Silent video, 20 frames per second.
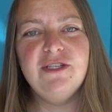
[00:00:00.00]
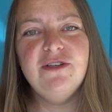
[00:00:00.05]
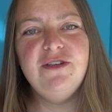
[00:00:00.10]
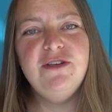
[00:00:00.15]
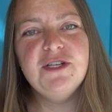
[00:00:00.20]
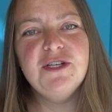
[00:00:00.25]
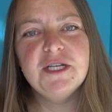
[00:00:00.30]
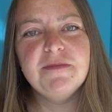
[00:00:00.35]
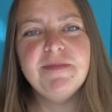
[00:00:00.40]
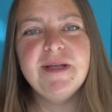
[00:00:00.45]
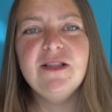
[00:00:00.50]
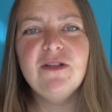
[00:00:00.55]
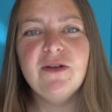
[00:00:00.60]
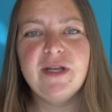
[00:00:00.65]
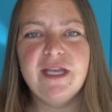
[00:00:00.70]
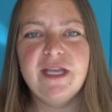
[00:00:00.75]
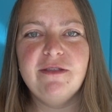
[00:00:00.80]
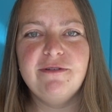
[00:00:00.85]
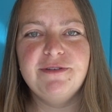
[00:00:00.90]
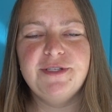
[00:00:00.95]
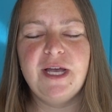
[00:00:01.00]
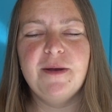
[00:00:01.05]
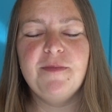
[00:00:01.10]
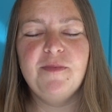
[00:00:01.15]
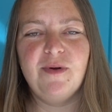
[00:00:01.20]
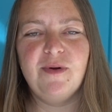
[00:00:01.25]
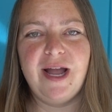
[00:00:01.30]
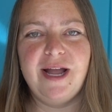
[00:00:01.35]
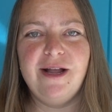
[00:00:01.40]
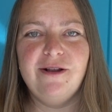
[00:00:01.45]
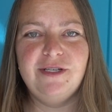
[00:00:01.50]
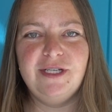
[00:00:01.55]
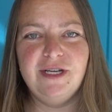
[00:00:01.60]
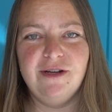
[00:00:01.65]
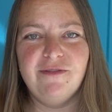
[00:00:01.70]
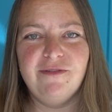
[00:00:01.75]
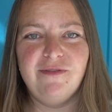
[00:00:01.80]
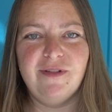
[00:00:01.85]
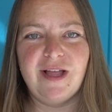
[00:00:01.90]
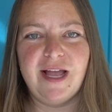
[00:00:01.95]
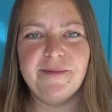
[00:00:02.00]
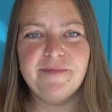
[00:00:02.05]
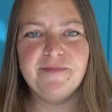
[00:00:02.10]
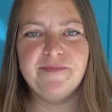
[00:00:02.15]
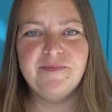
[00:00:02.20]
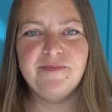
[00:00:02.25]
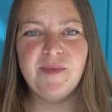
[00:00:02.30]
so you should be looking those up prior to your flight.